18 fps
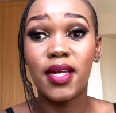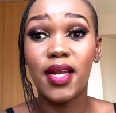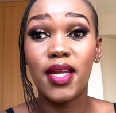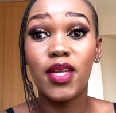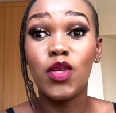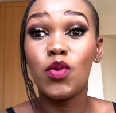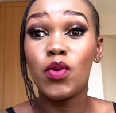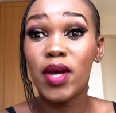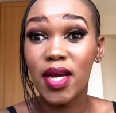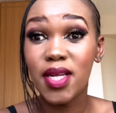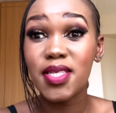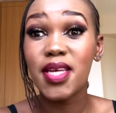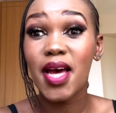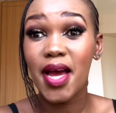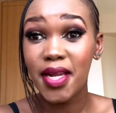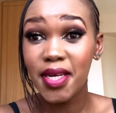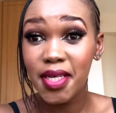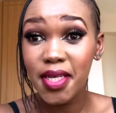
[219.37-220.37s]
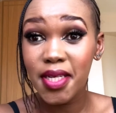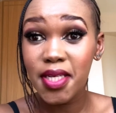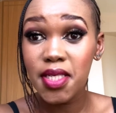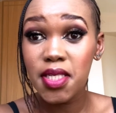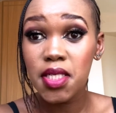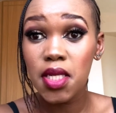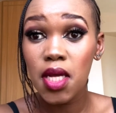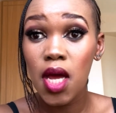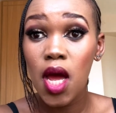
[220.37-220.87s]
you can't handle
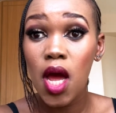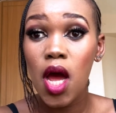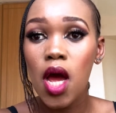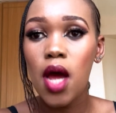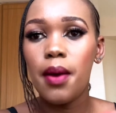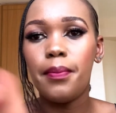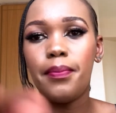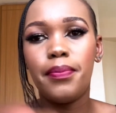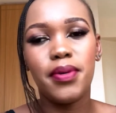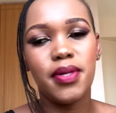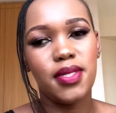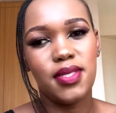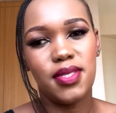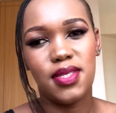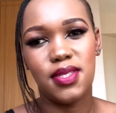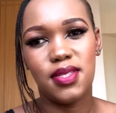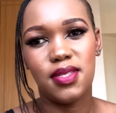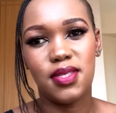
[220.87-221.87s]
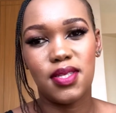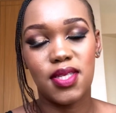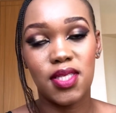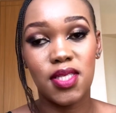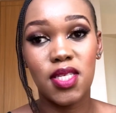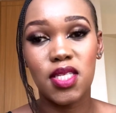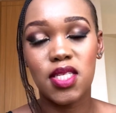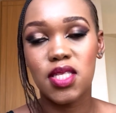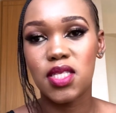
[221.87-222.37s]
it, please
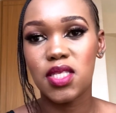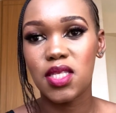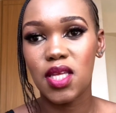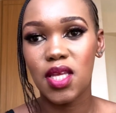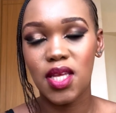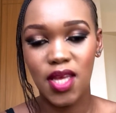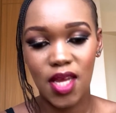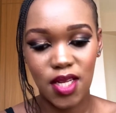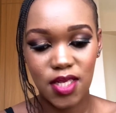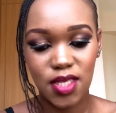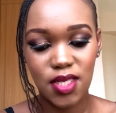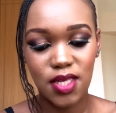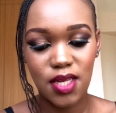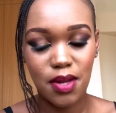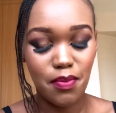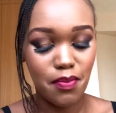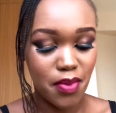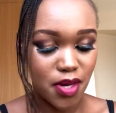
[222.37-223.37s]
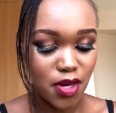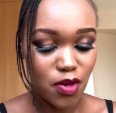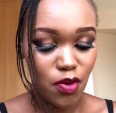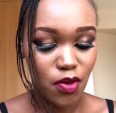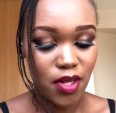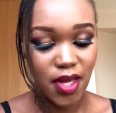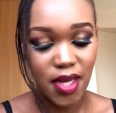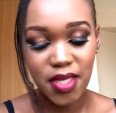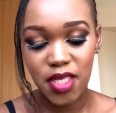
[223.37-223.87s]
just get medical
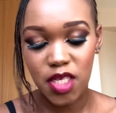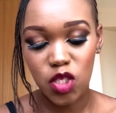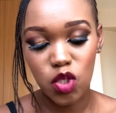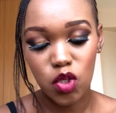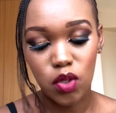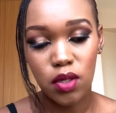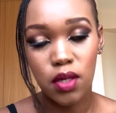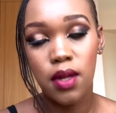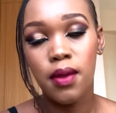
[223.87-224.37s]
attention,